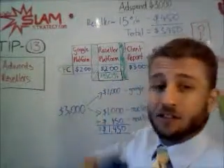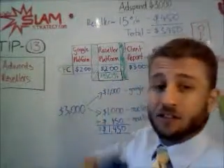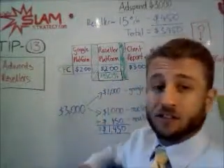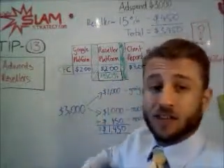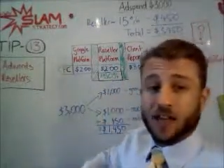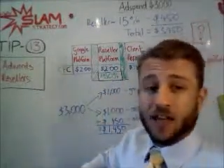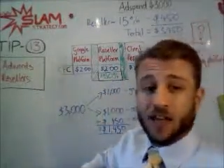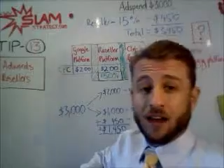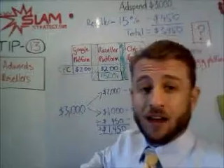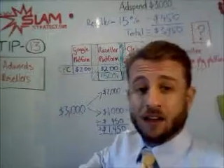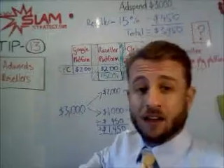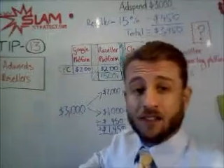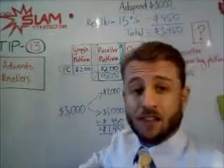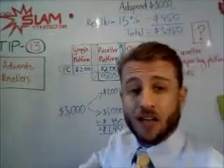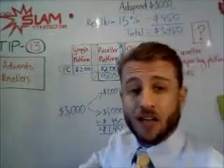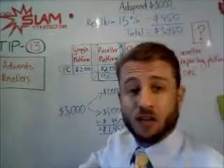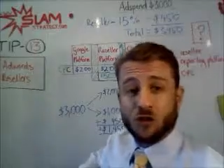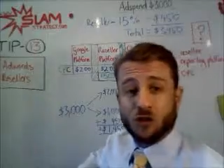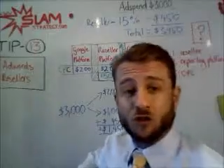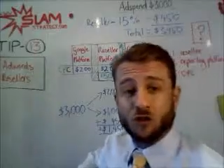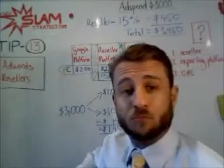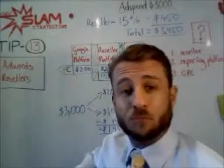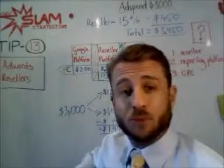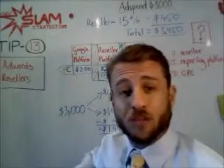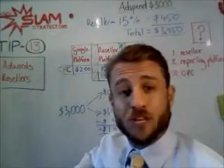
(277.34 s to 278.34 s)
that they
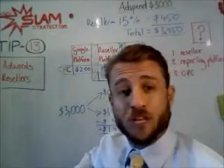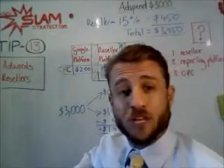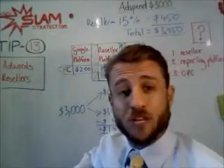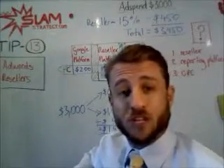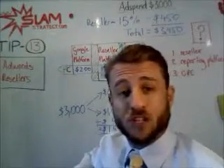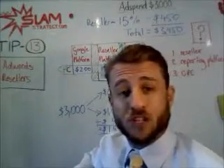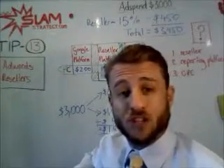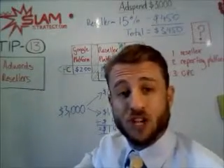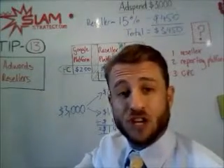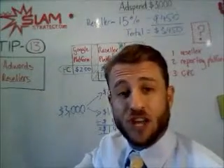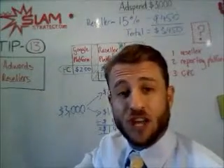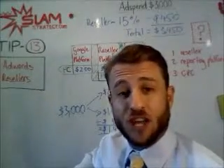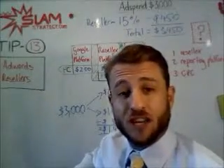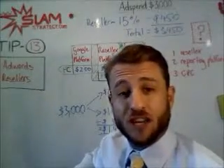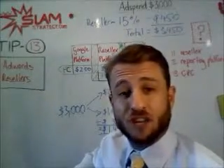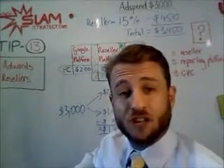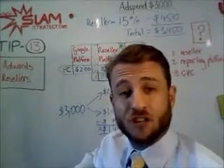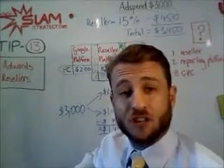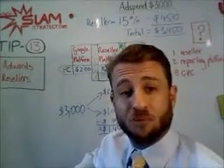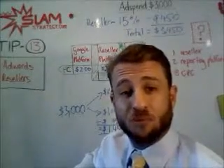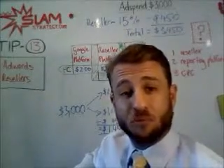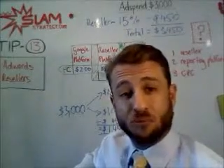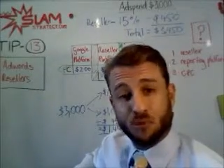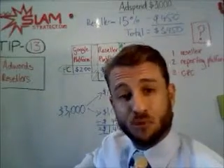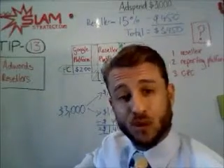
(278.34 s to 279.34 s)
could be getting
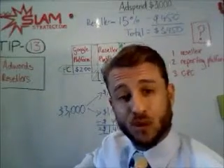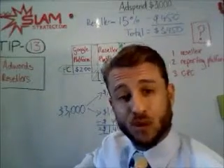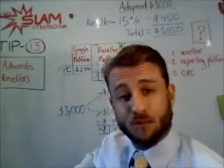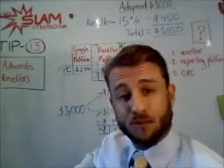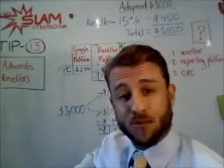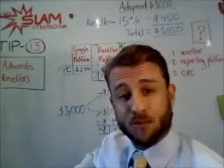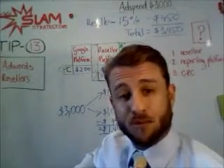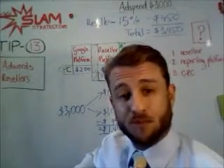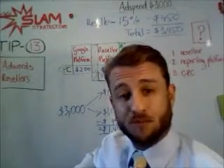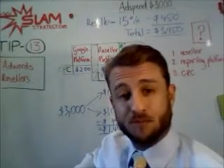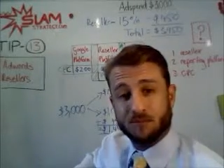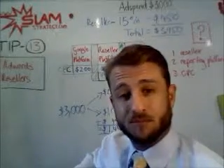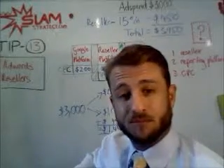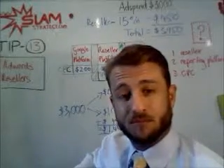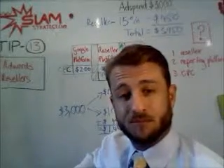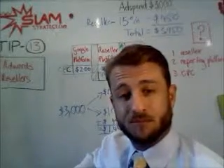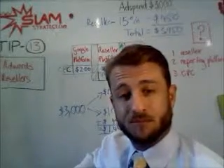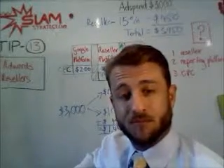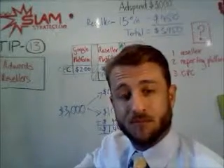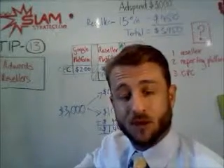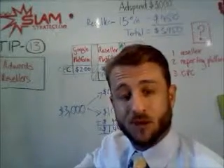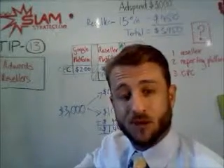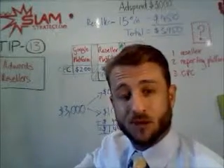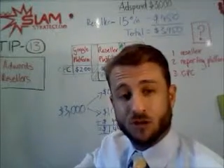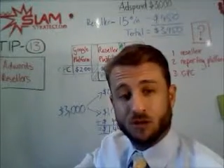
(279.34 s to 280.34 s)
charged a premium
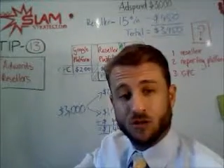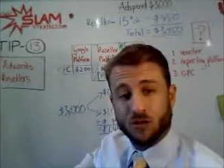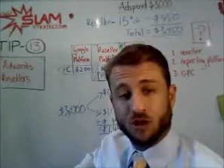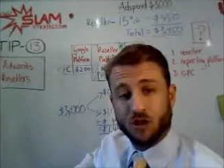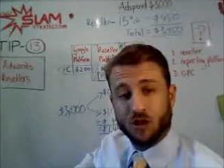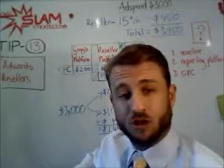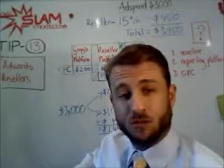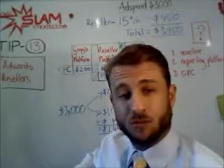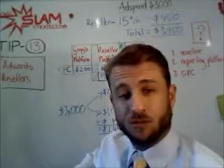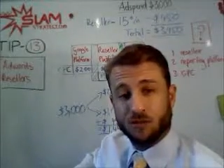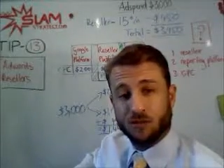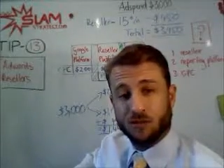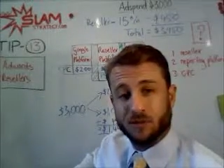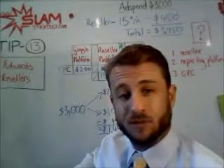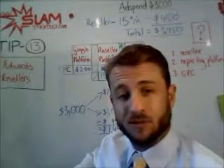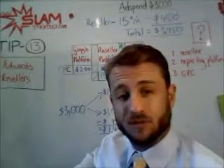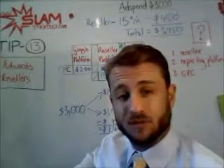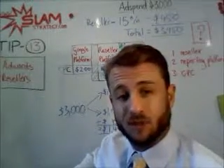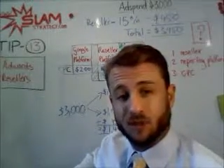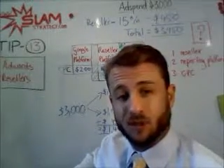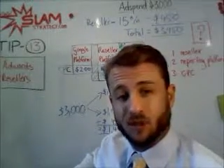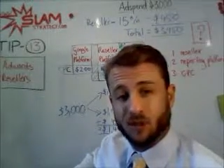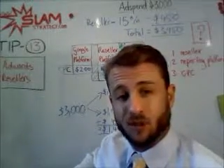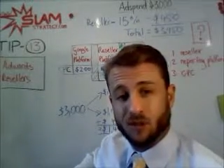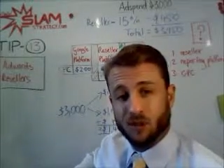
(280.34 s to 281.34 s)
on top
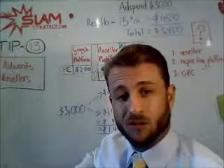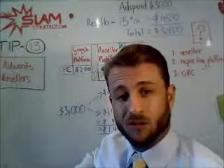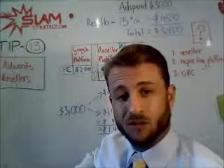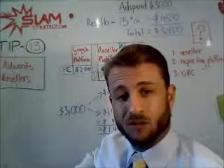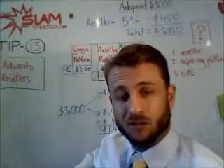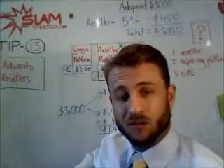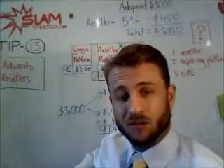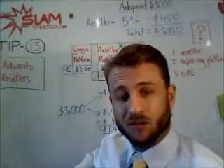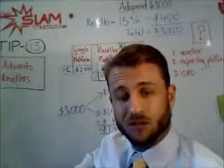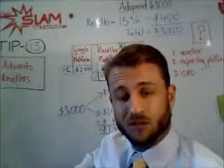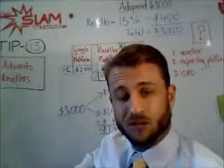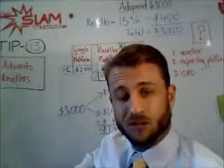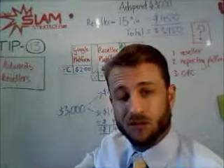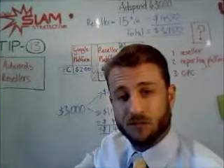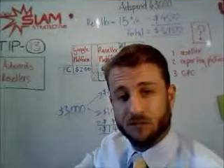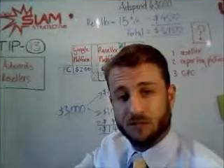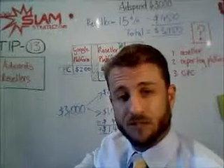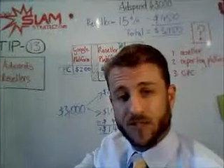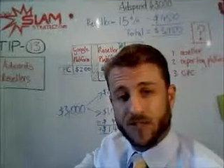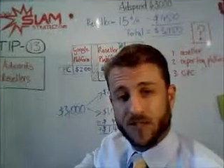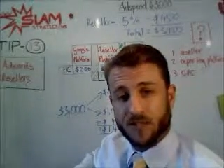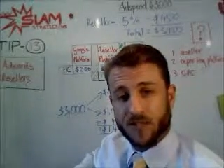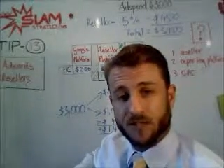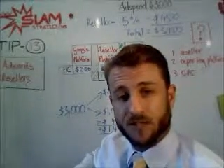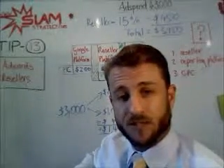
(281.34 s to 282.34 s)
of
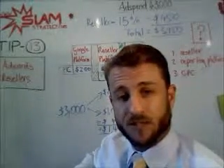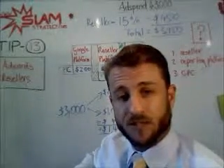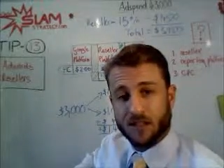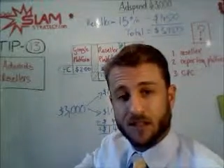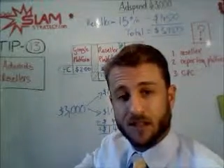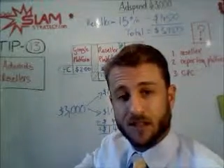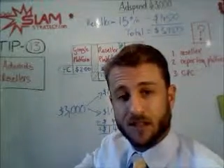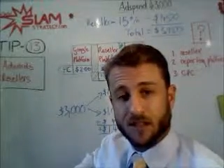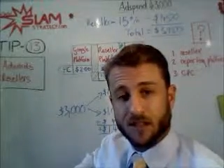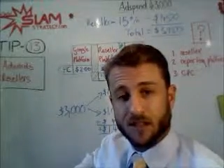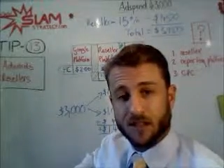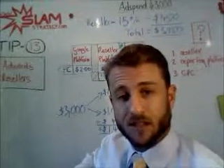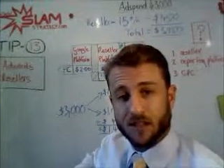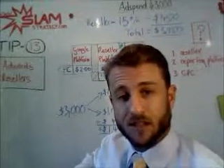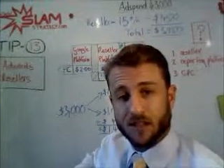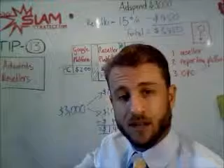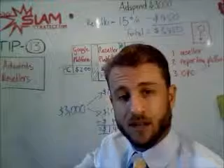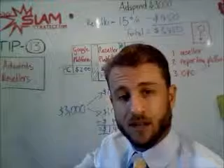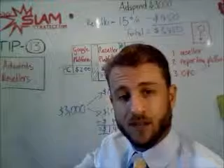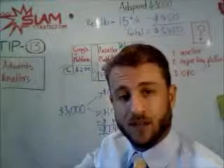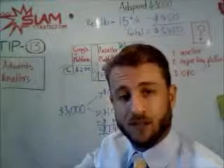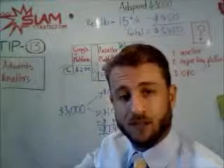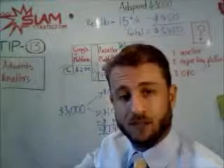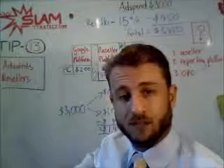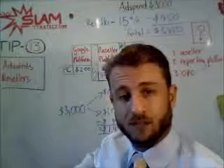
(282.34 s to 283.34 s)
that
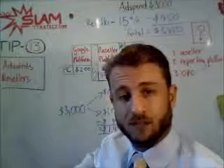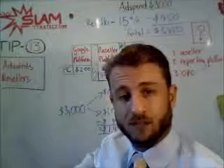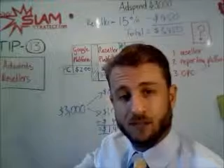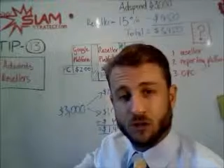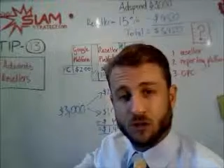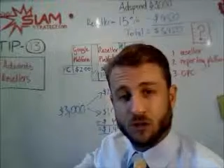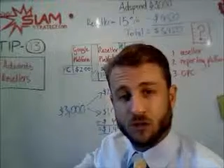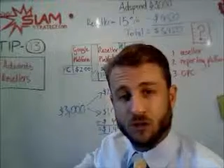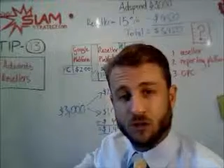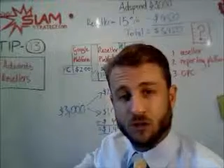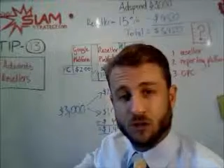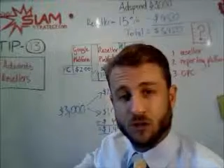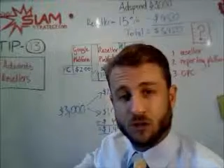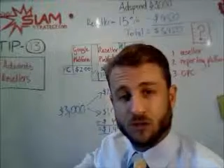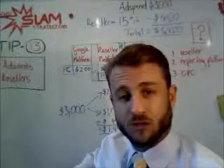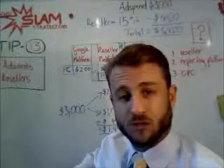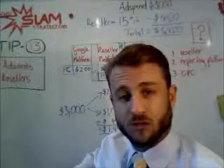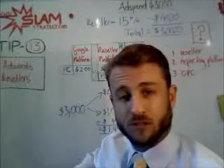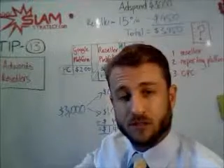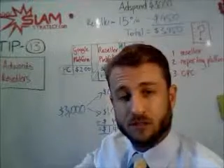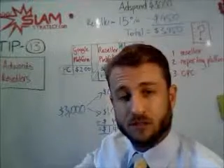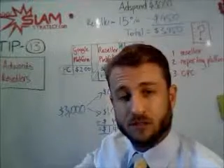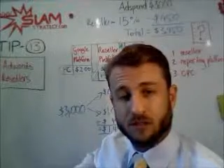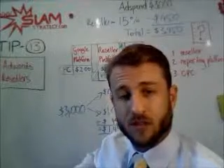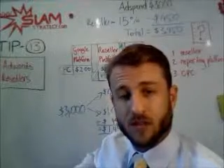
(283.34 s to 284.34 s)

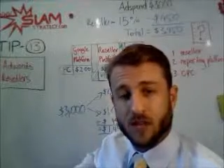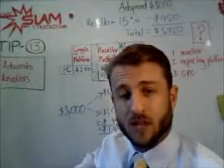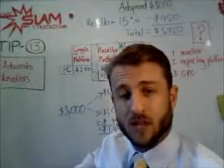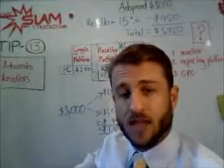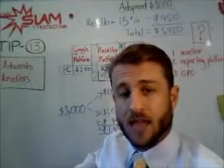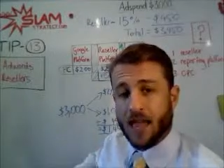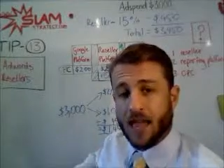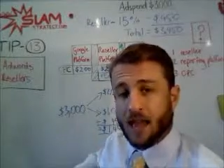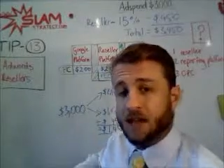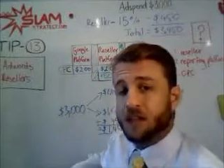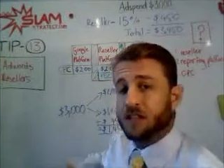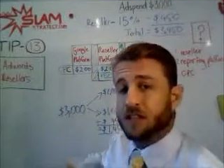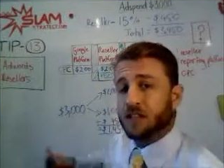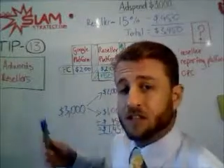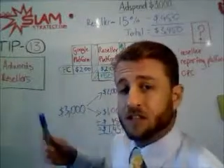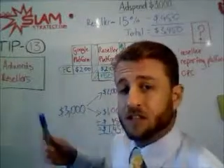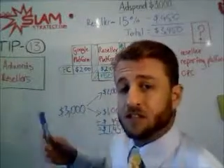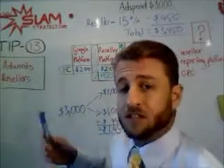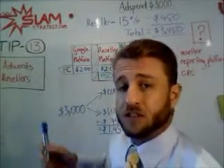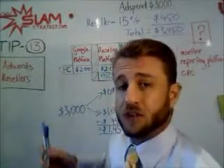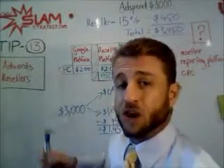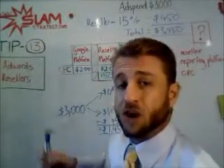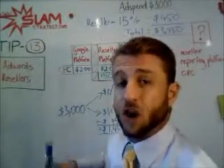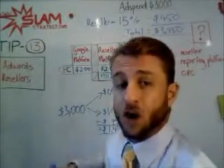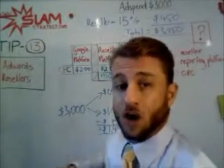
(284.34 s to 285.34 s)
$2. And in
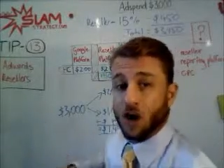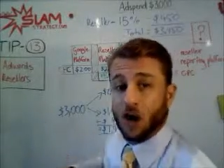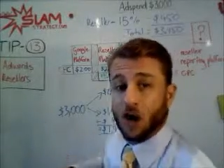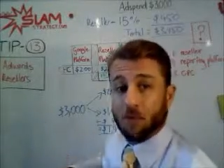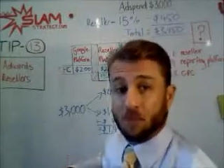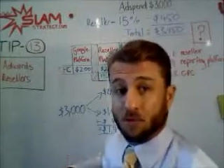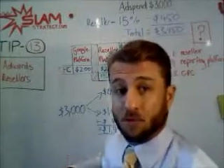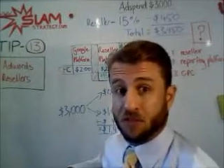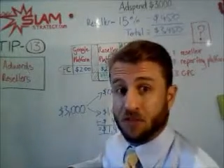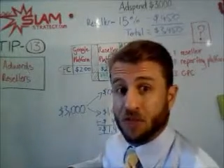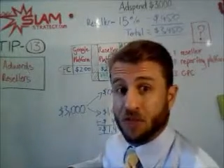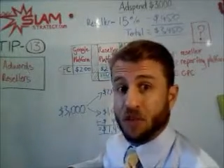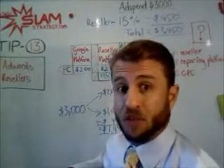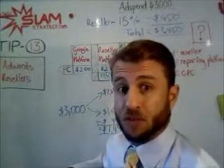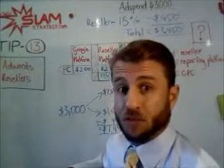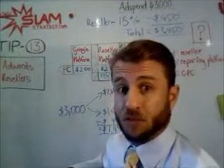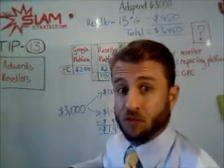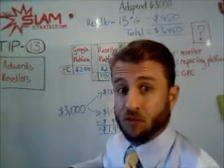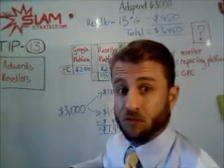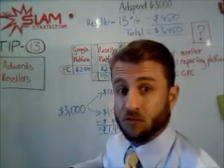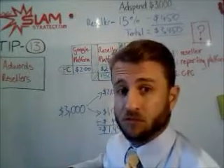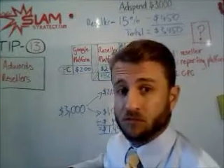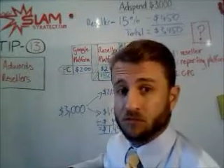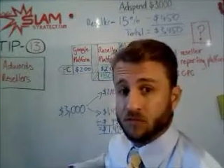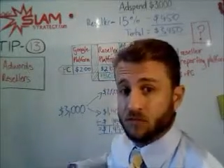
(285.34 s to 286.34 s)
this
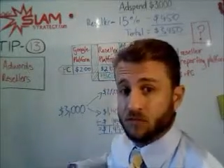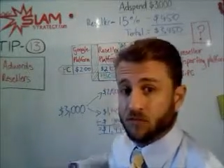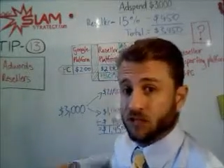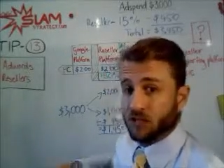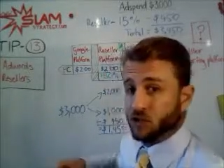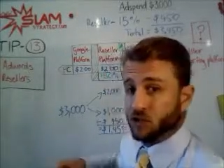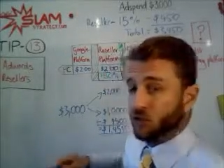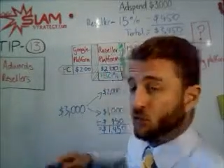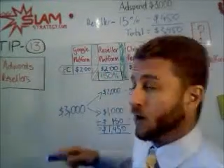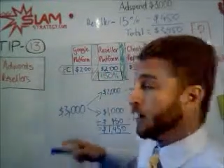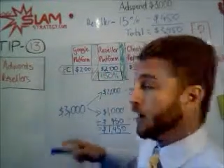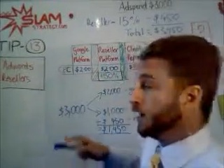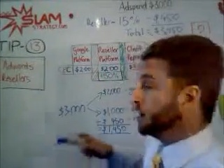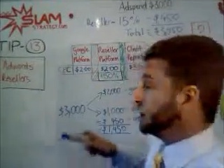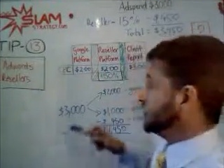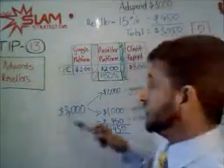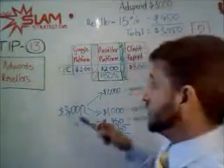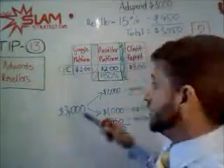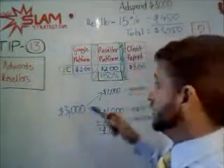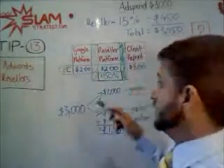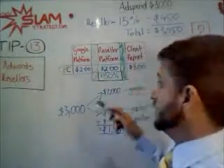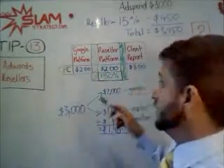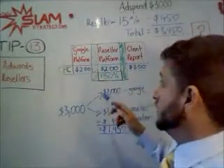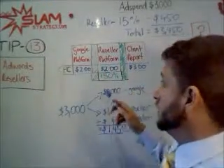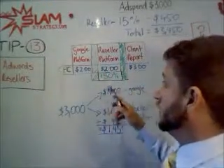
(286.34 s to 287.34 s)
hypothetical
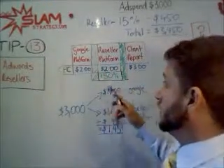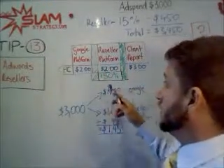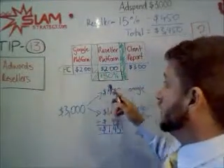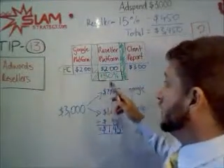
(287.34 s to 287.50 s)
situation,